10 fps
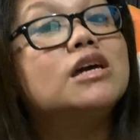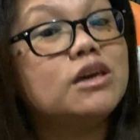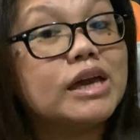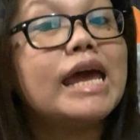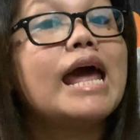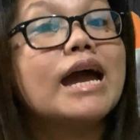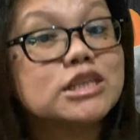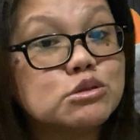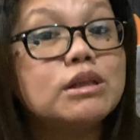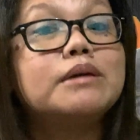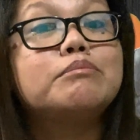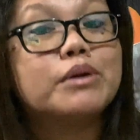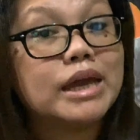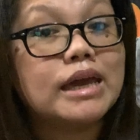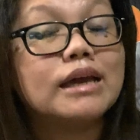You can actually
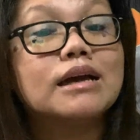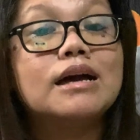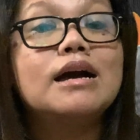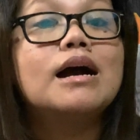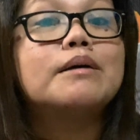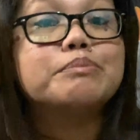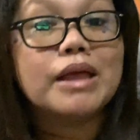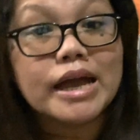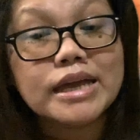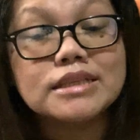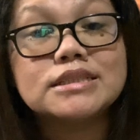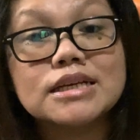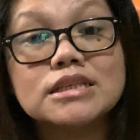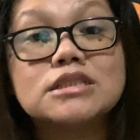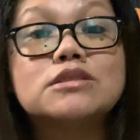bring
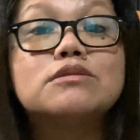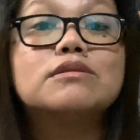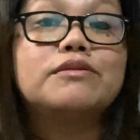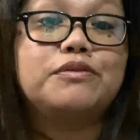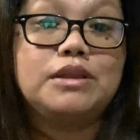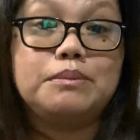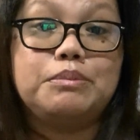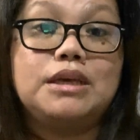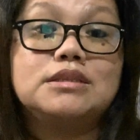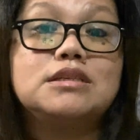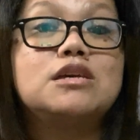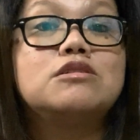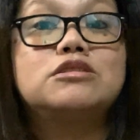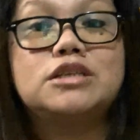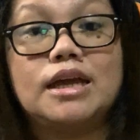appliances to the Philippines in
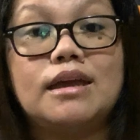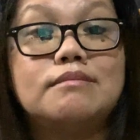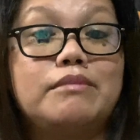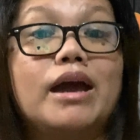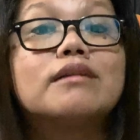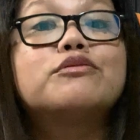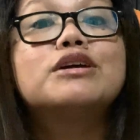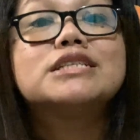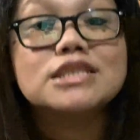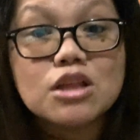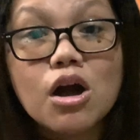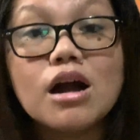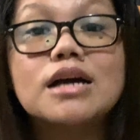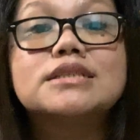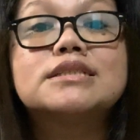your check-in bag for as
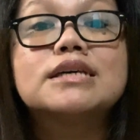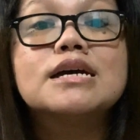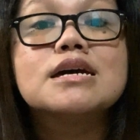long as